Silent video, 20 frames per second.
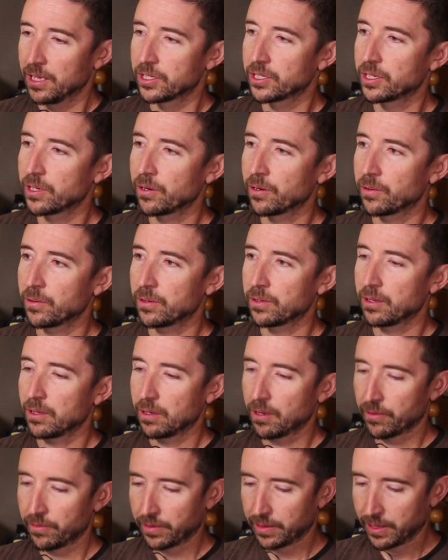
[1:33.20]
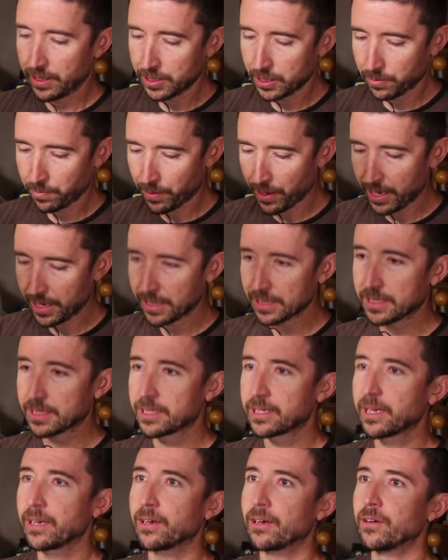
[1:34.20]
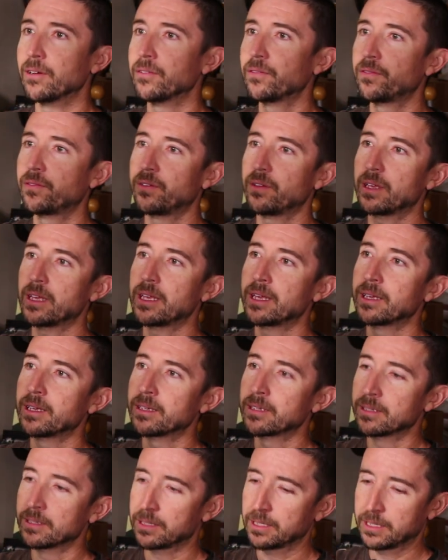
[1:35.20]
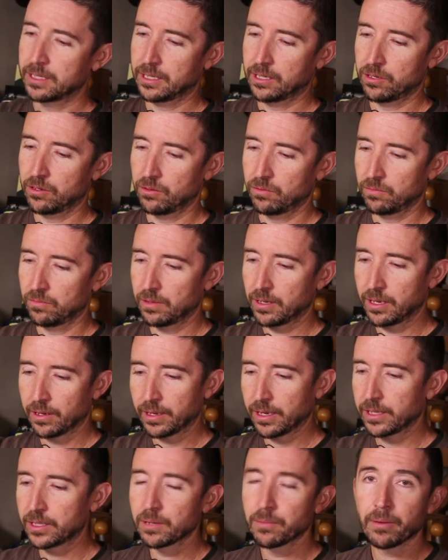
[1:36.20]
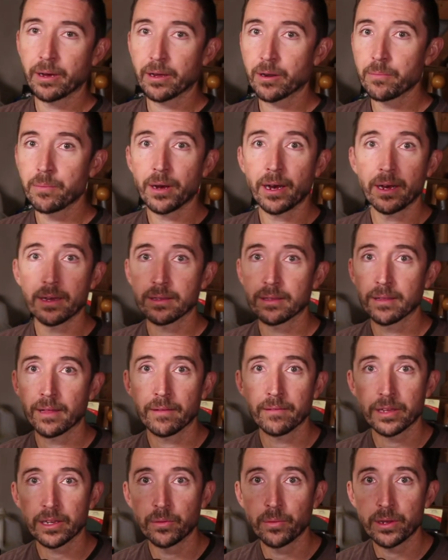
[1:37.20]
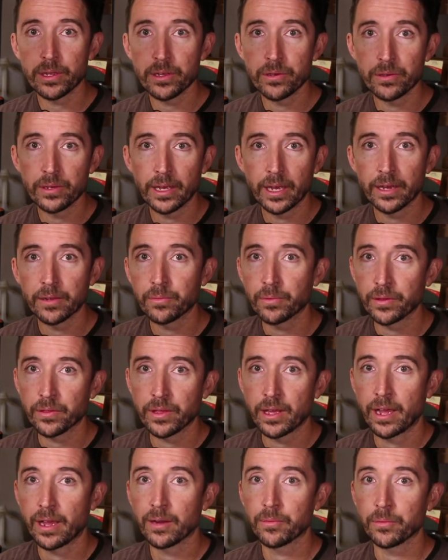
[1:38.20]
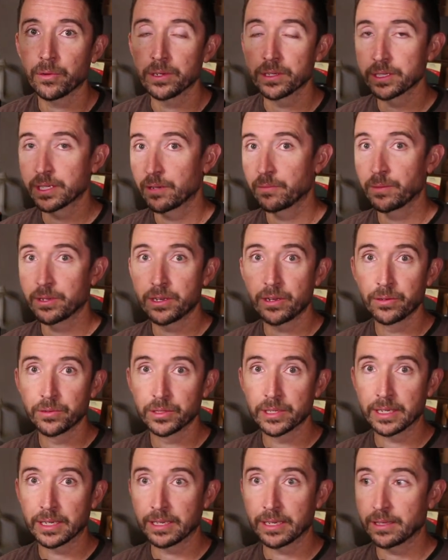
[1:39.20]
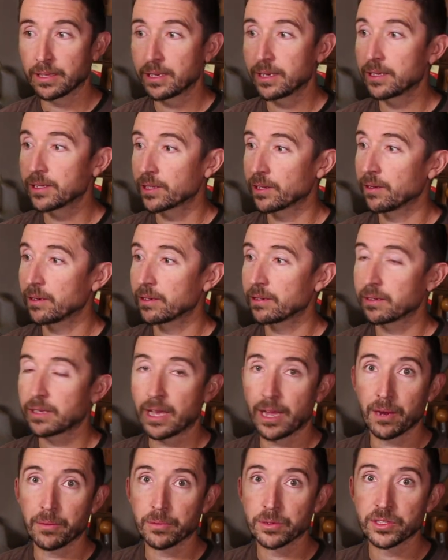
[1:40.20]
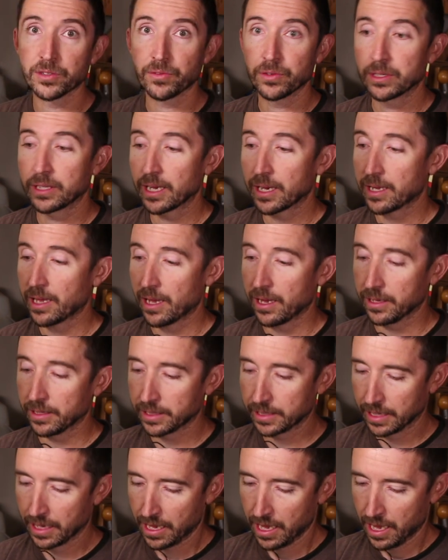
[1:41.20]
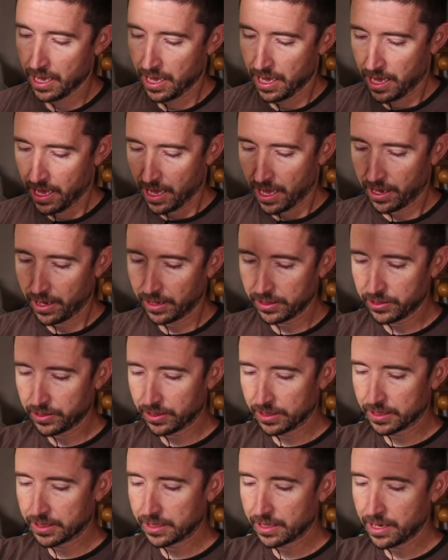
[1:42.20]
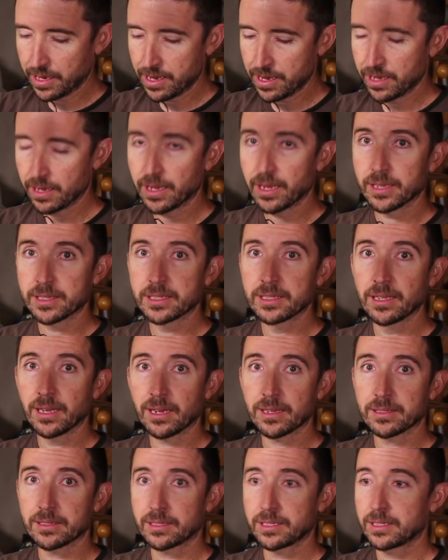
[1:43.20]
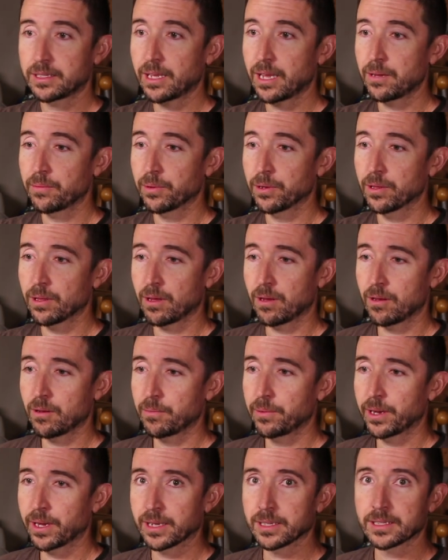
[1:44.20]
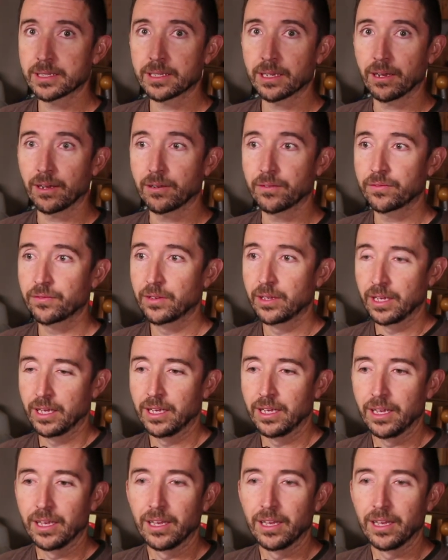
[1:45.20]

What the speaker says: So this by itself is, it's a monopod, a lot like what you get with cameras. I've been using these on cameras for decades. And as you can see, it's not stable all by itself.